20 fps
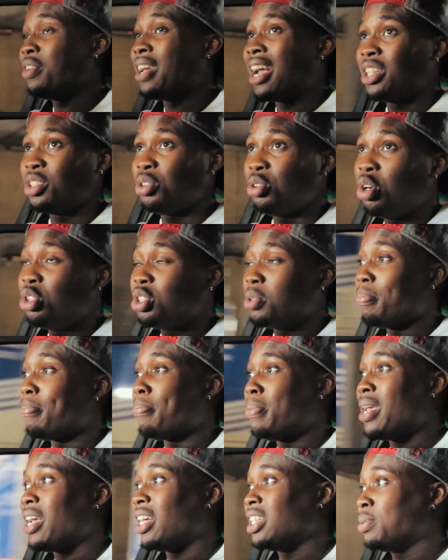thing had 200
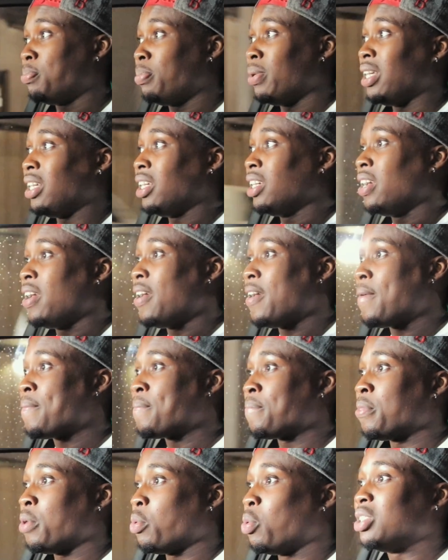bhp,
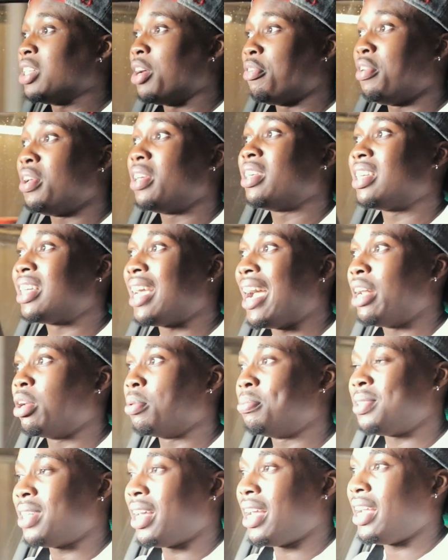which I think it can
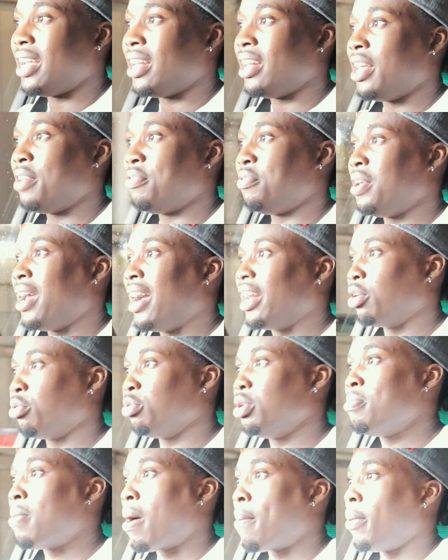obtain if you had a
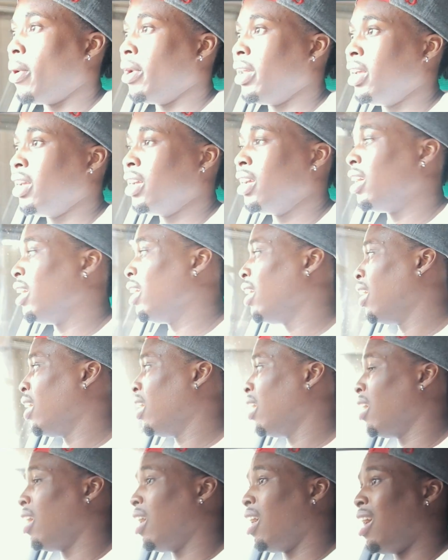remap on it.
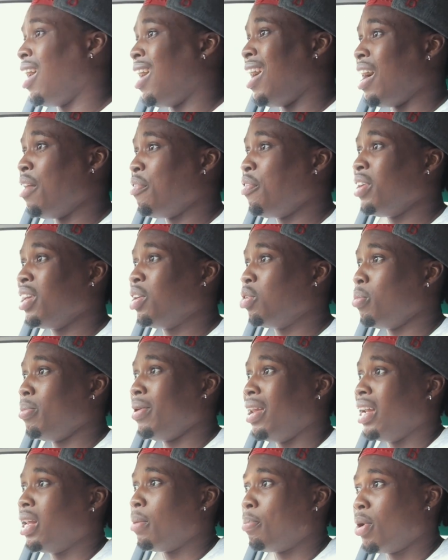I think it would
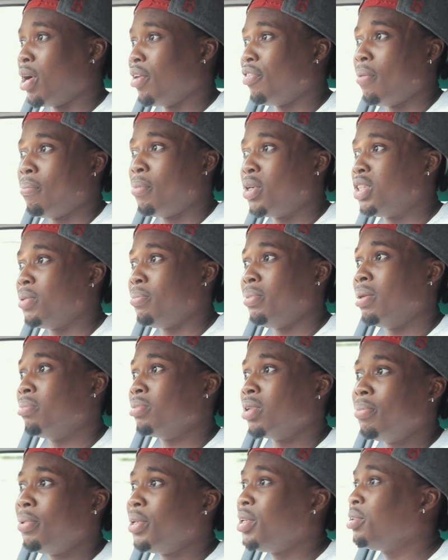be like the perfect budget
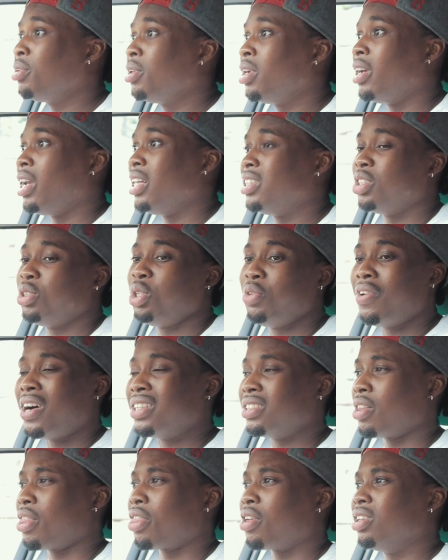BMW. It's a
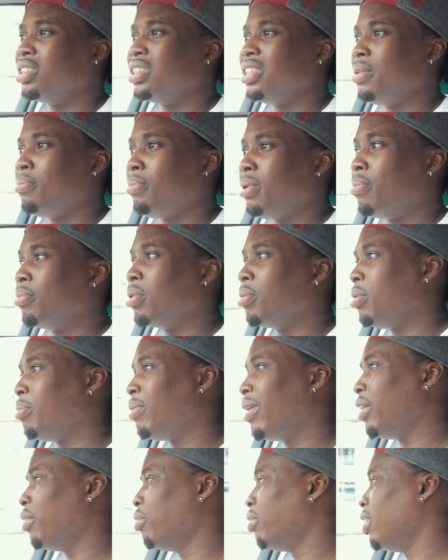2013 BMW,
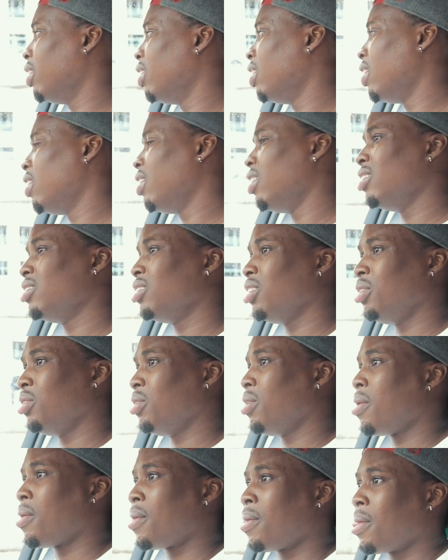by the way.
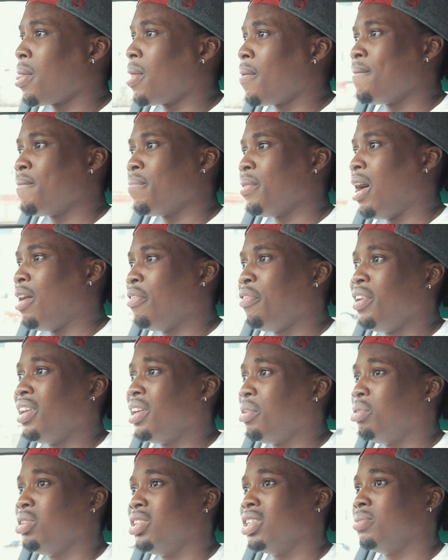So I
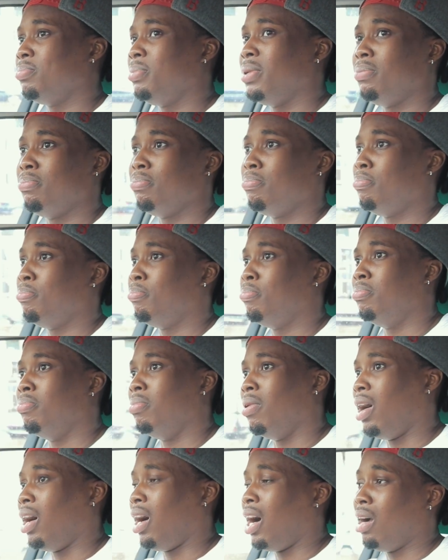think it would just be,
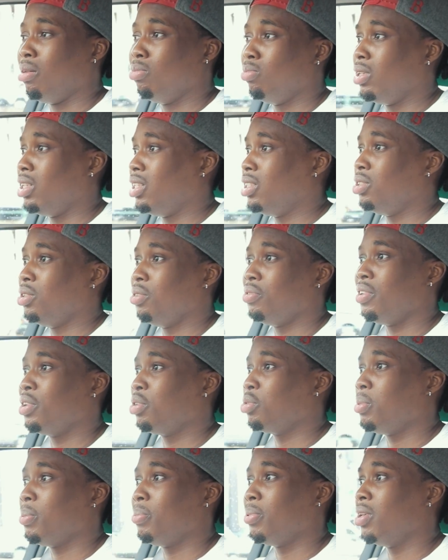I really do
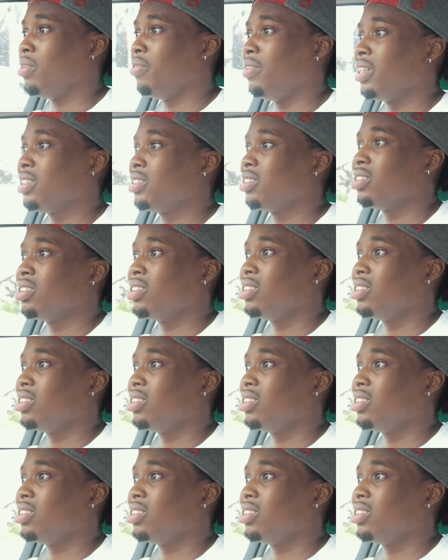think it would be perfect.